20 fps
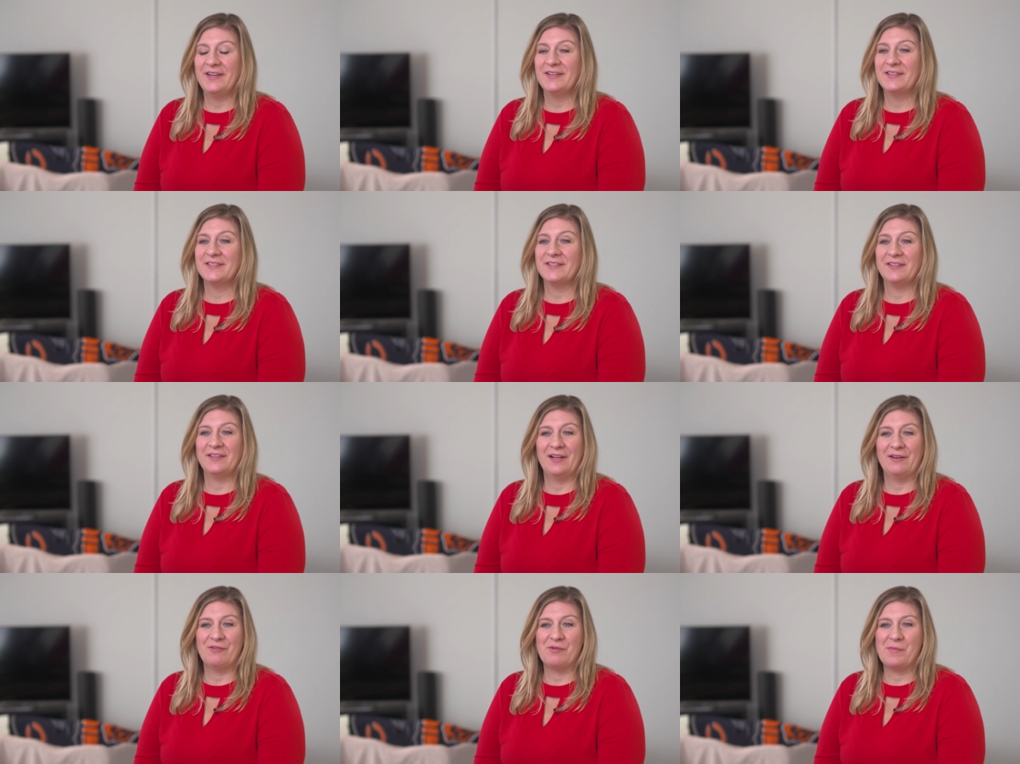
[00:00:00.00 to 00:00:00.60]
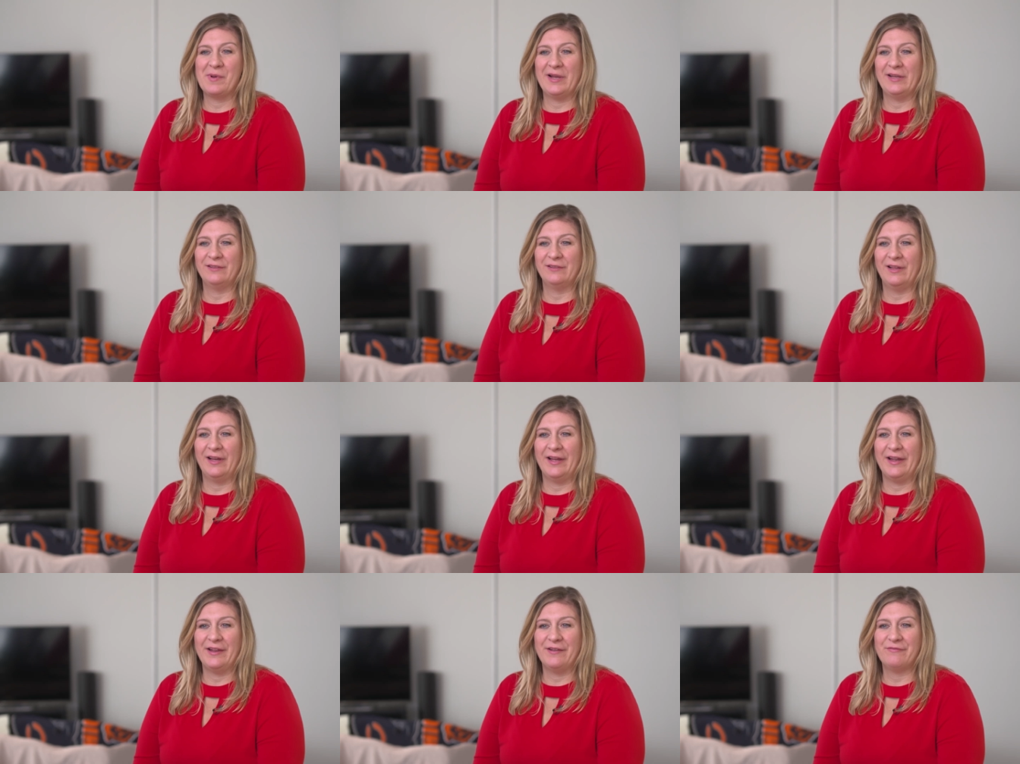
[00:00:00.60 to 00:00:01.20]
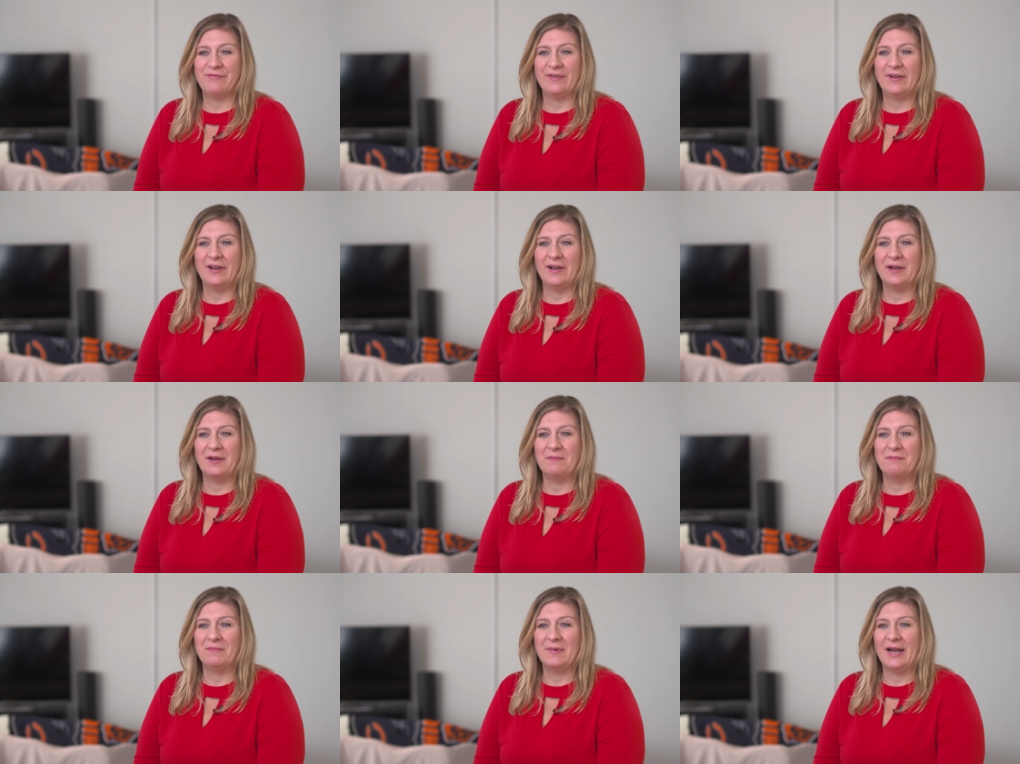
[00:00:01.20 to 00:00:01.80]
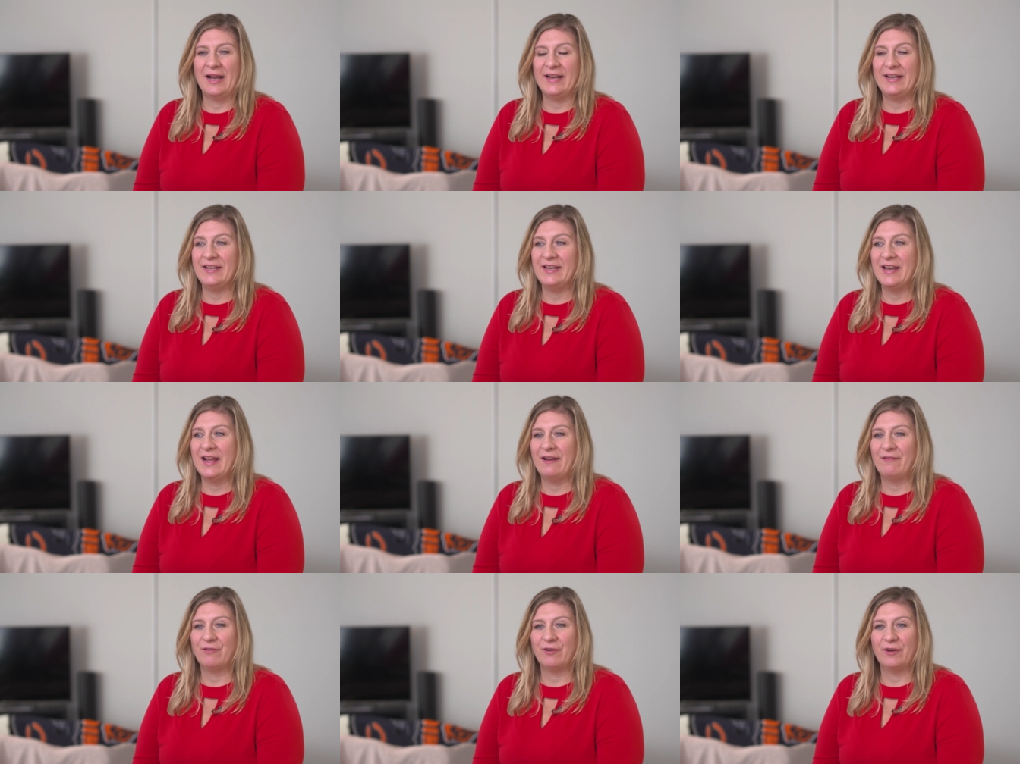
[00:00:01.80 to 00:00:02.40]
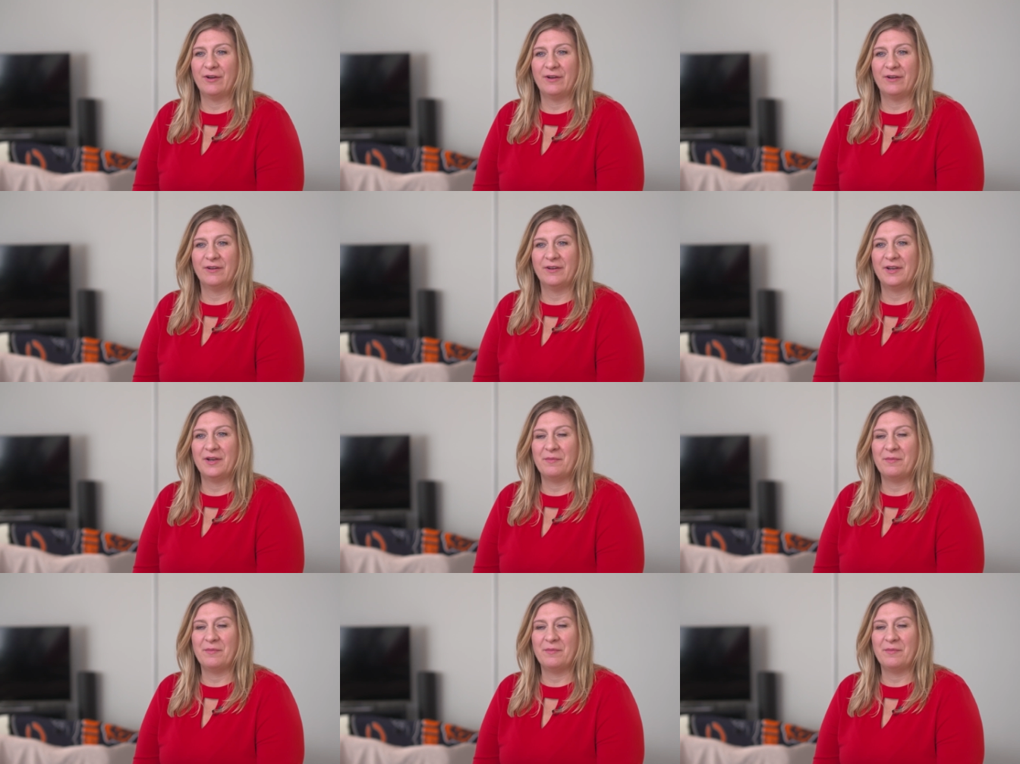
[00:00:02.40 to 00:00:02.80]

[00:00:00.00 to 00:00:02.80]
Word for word: is the love of my life. Um, I never